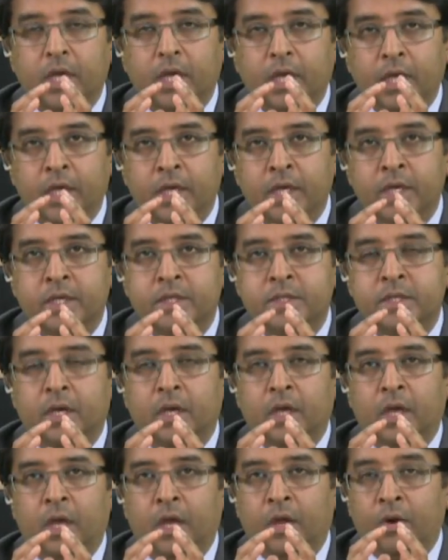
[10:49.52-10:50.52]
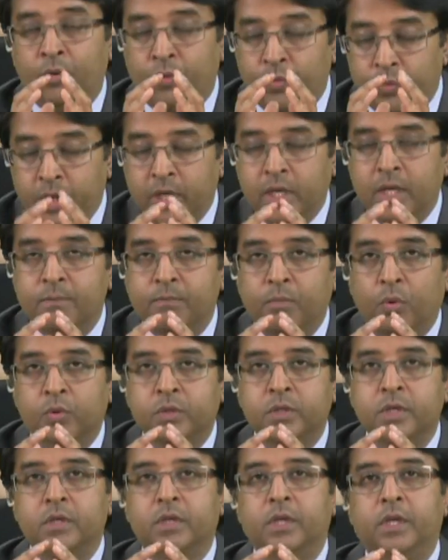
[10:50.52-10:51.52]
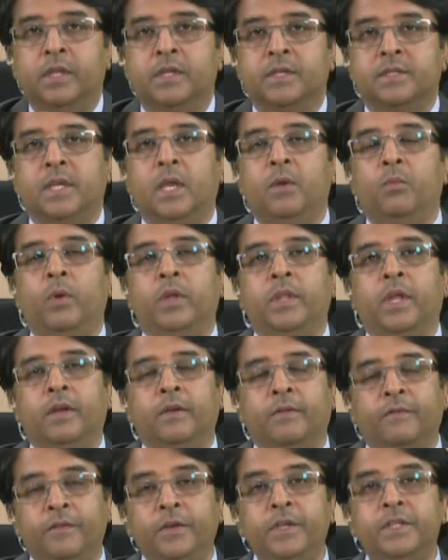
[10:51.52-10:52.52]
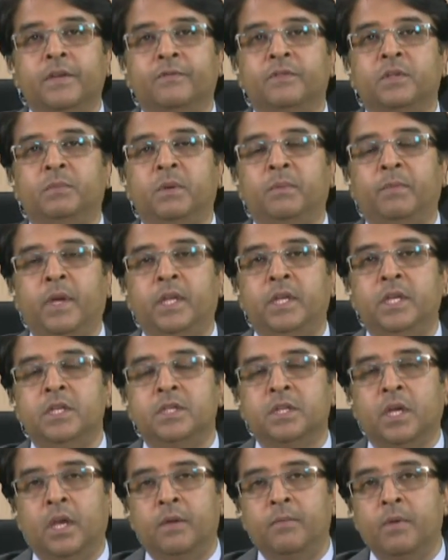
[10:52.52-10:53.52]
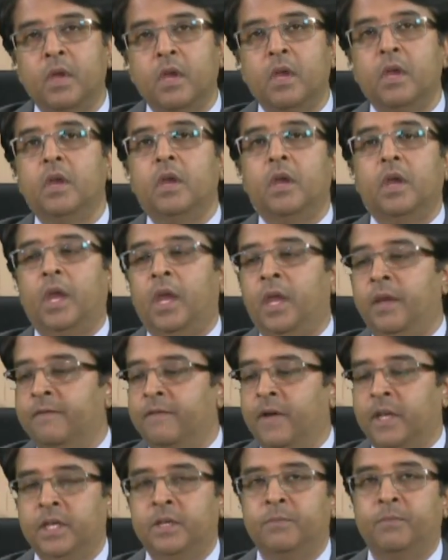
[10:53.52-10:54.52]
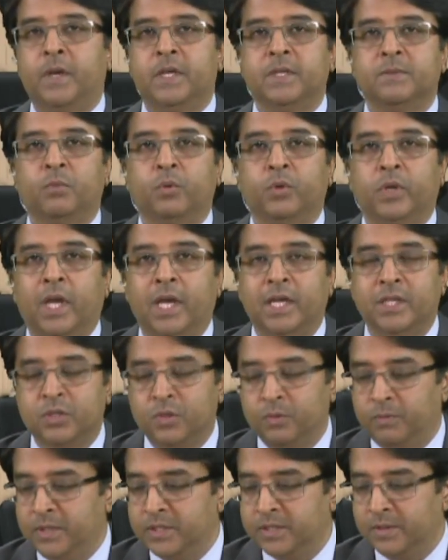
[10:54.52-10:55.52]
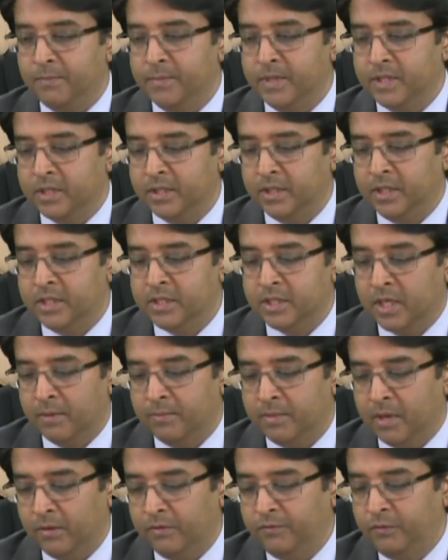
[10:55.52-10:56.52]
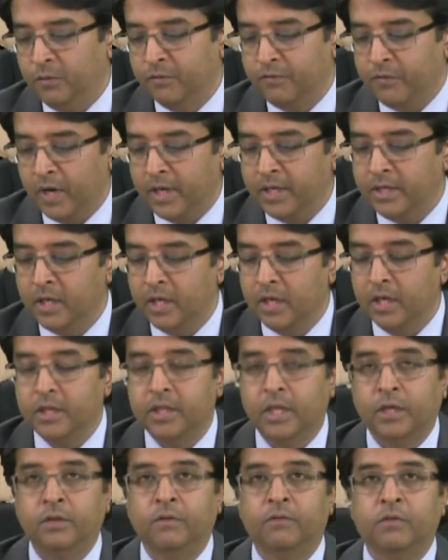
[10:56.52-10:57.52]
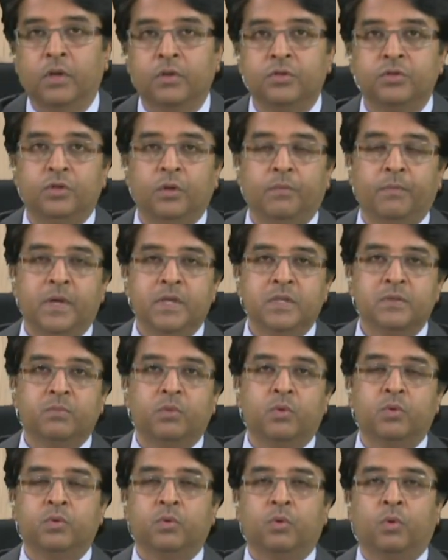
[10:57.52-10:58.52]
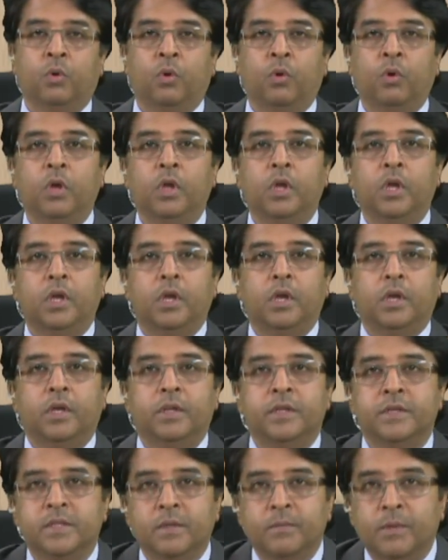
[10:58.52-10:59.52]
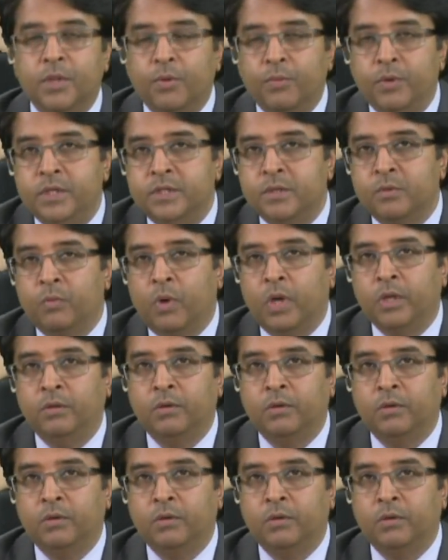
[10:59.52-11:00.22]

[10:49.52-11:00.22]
is really important. In the same way that fees have to be paid in time, a valid passport has to be submitted in time. Now, if you find that you've lost your passport or there's some other reason why you